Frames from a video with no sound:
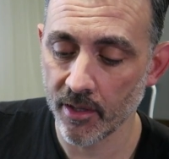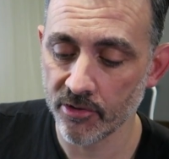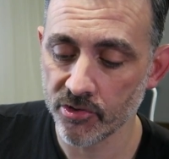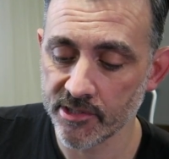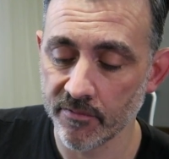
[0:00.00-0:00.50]

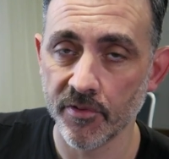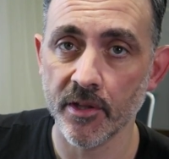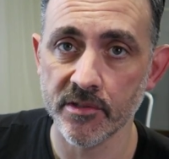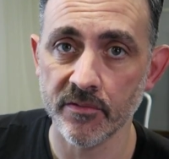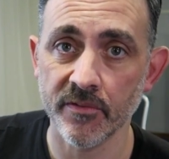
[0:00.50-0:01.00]
interesting for
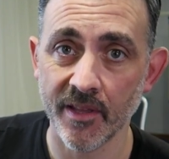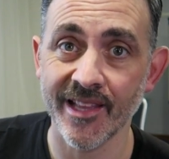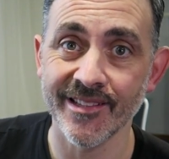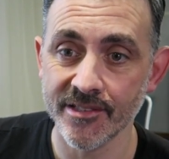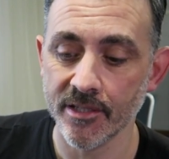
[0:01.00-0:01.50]
those of
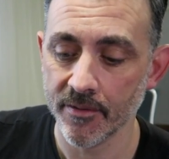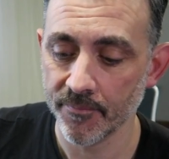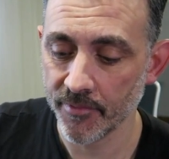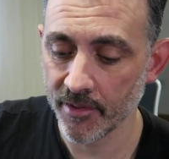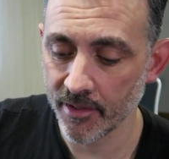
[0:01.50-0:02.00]
in
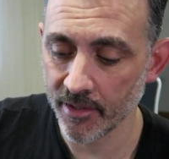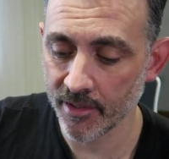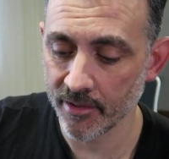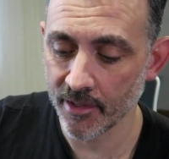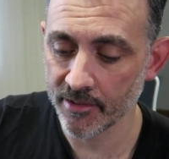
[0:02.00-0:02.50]

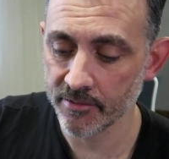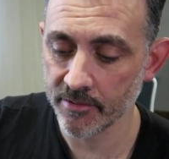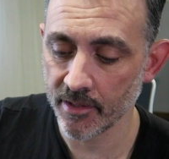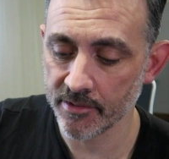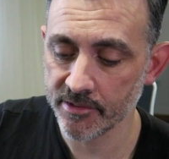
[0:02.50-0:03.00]
that
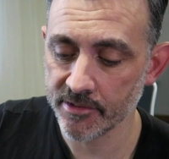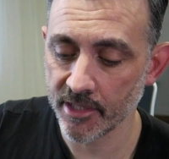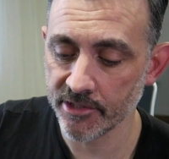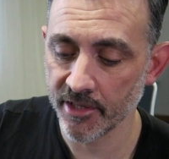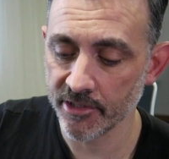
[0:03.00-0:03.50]

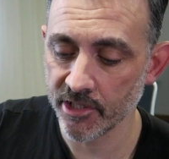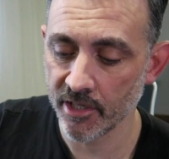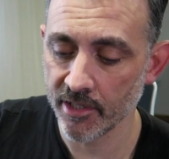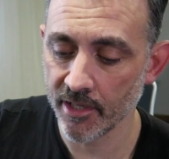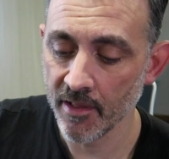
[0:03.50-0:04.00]
stage of their
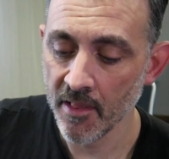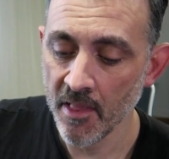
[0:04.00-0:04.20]
journey.